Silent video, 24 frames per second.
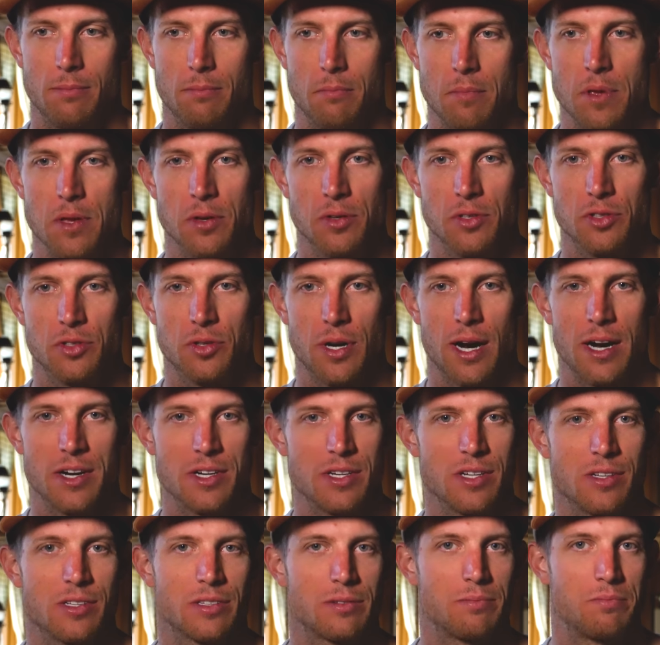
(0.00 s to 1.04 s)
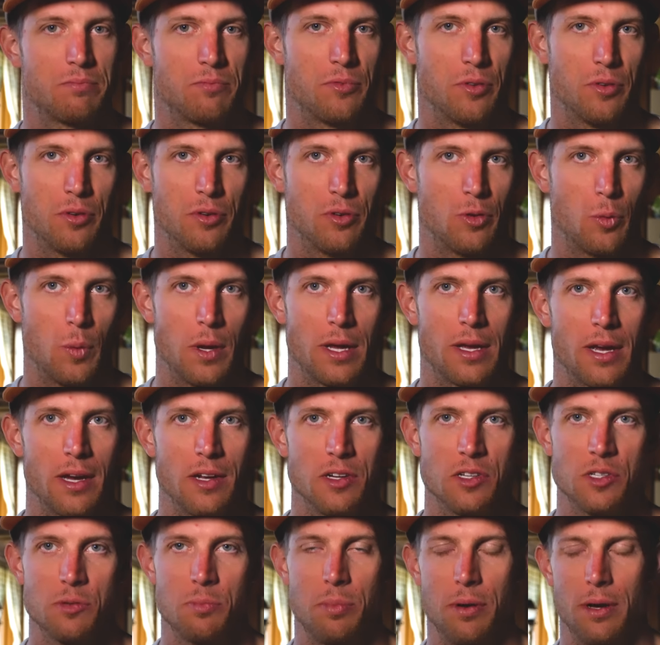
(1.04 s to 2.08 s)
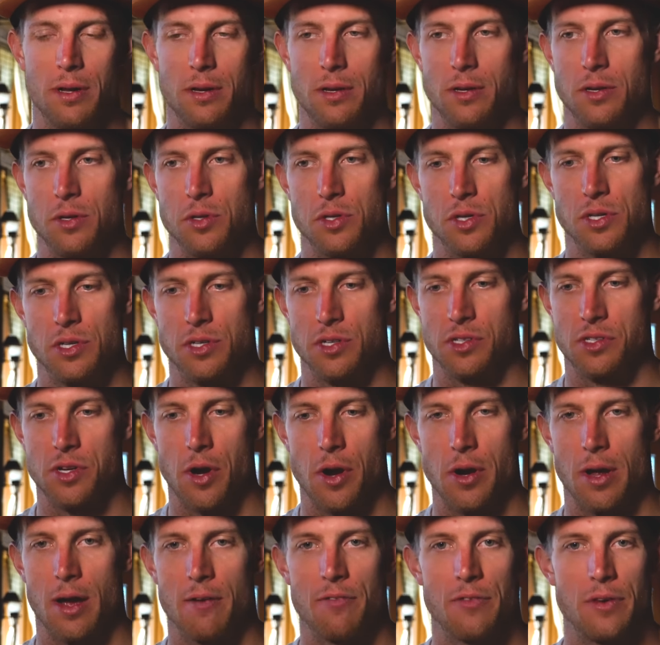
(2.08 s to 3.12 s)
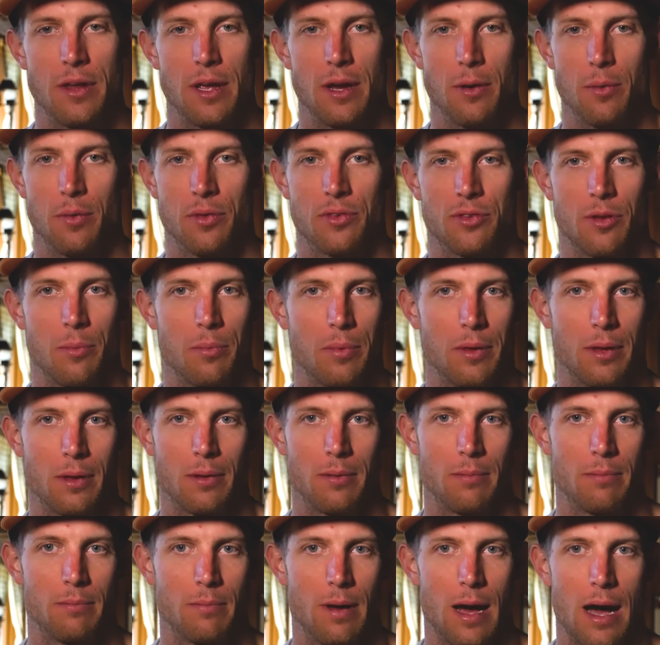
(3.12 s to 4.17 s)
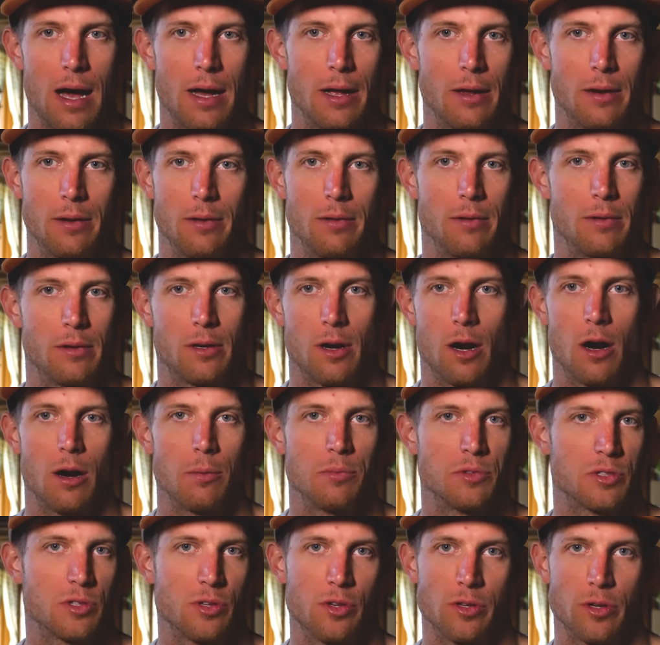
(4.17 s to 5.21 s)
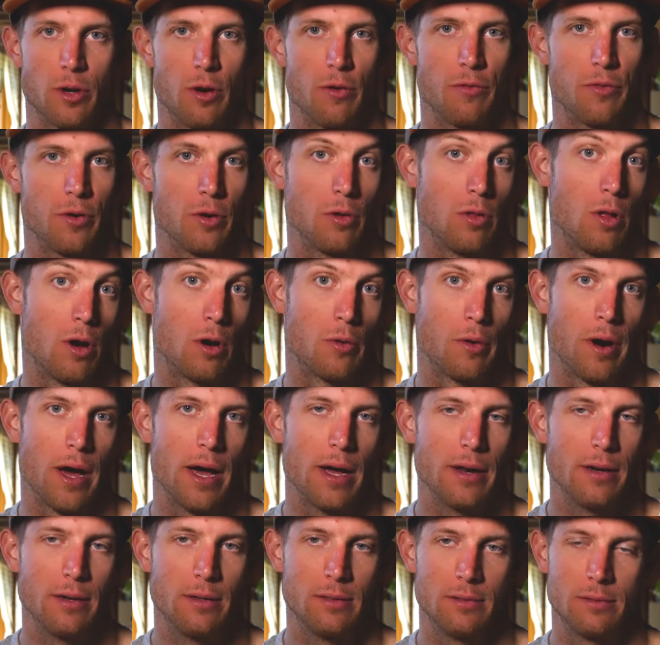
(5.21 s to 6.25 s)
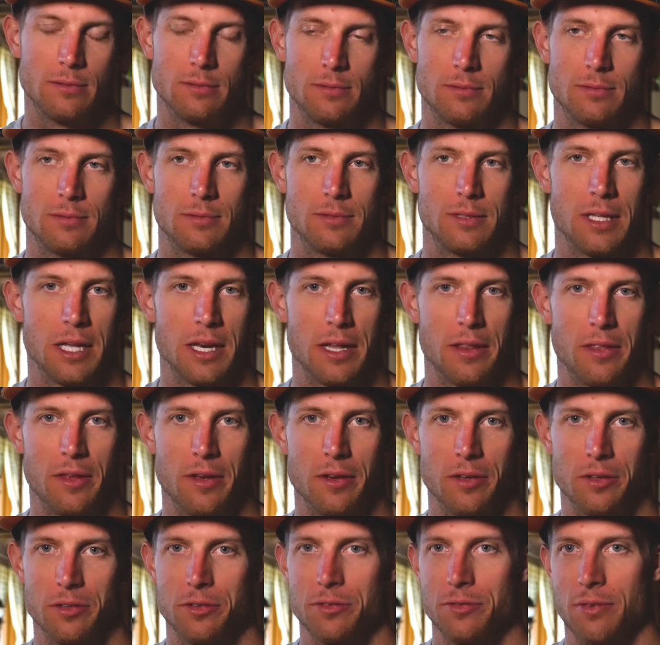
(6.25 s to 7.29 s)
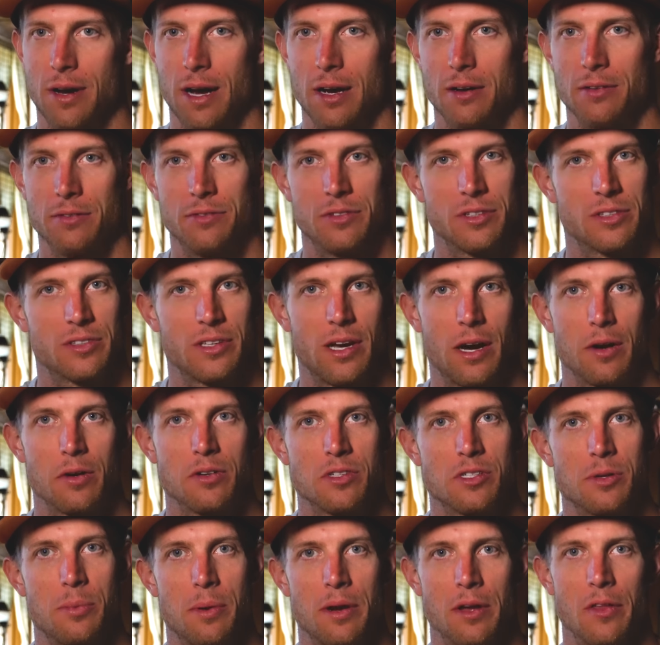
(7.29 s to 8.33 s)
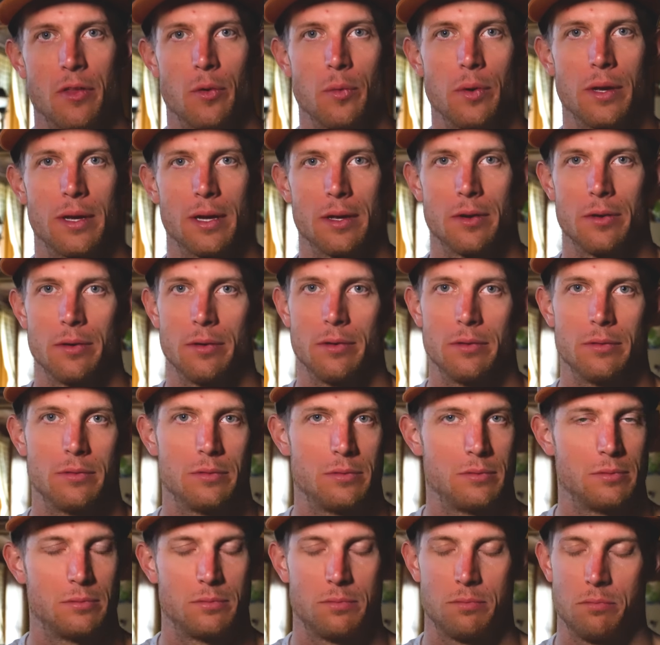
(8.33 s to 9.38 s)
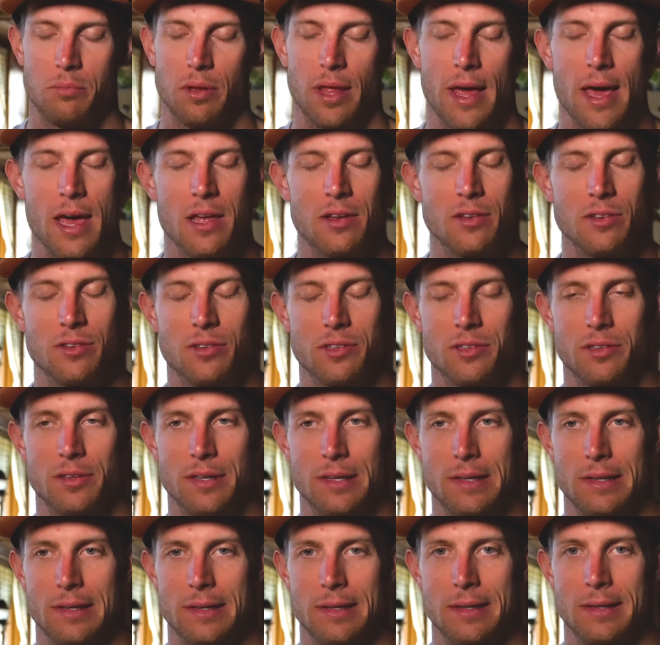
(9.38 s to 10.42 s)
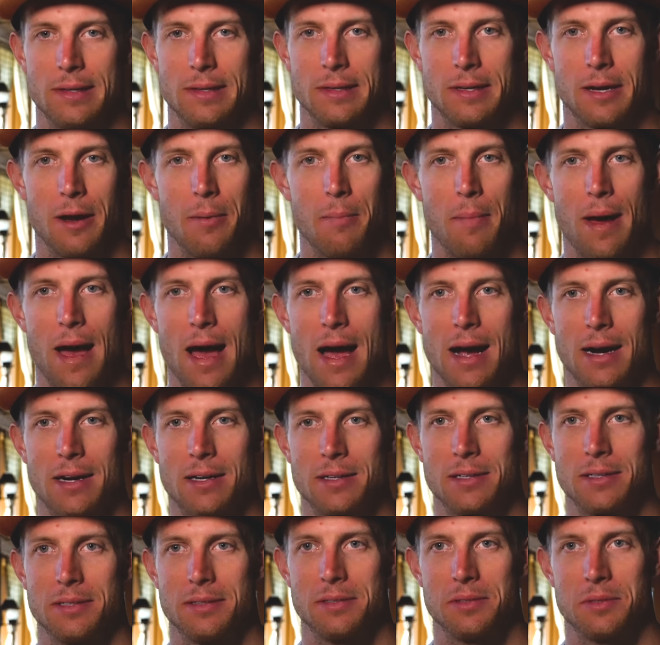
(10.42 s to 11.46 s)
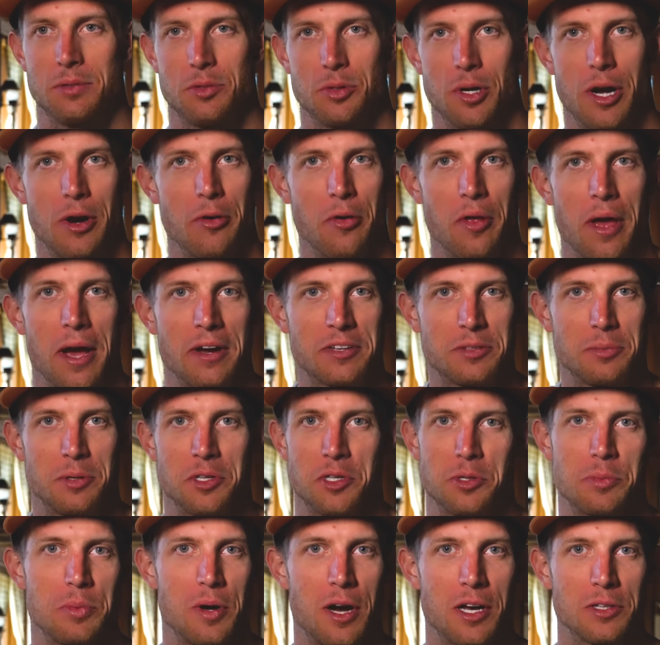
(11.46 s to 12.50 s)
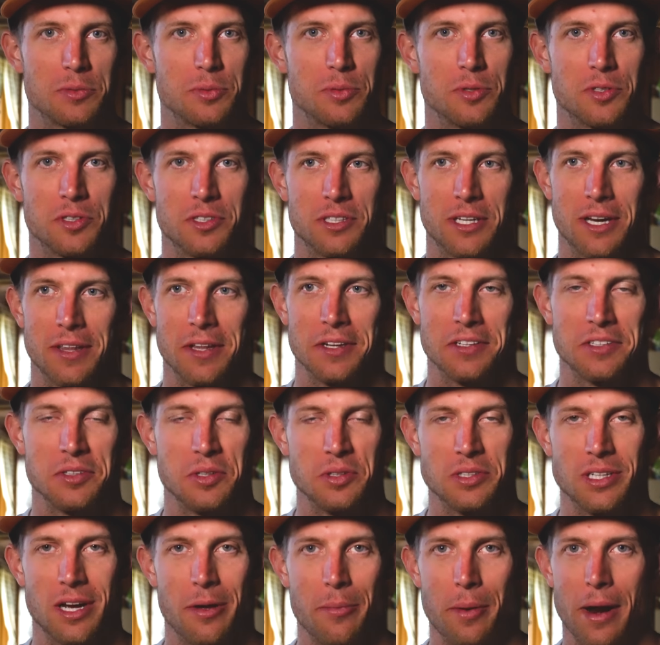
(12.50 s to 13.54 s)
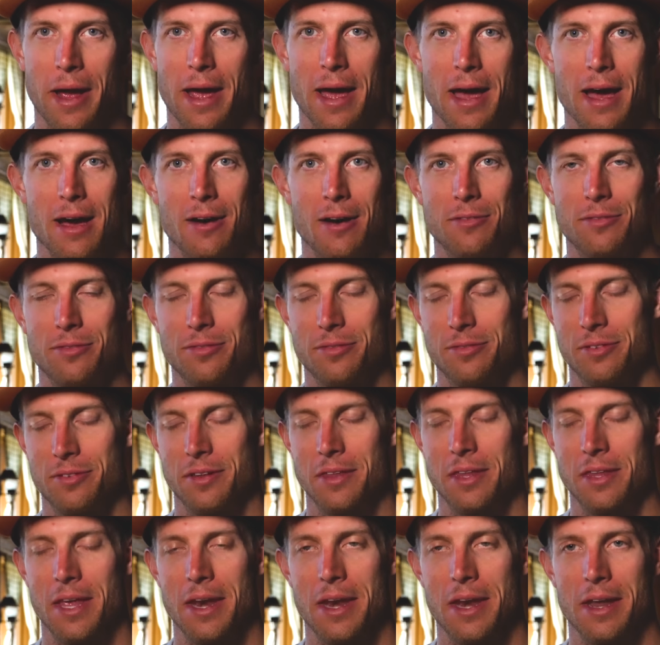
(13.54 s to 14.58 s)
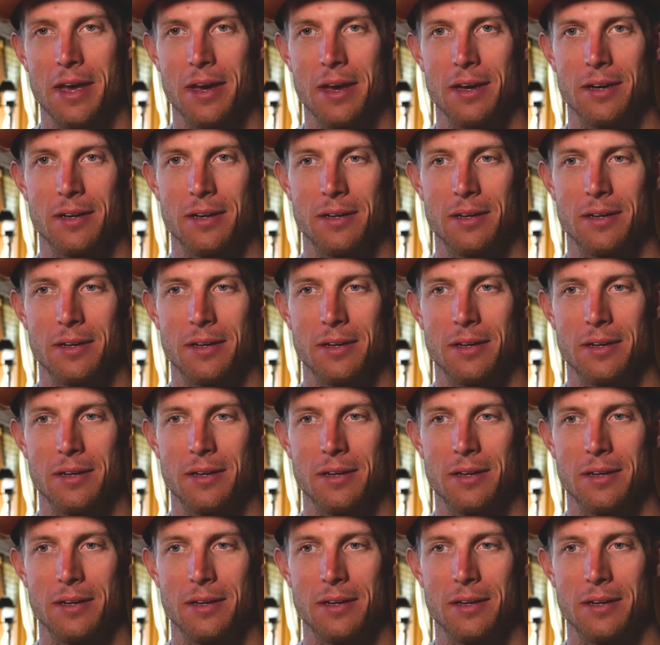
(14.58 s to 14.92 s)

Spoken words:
meal strategies for the weekends, but usually just starting off the day with something high in carbs, because I'll go for a long ride, get in those 5-6 hours depending on the weekend plans, come back, try and relax as much as possible, because again, that's the only time that I have, and then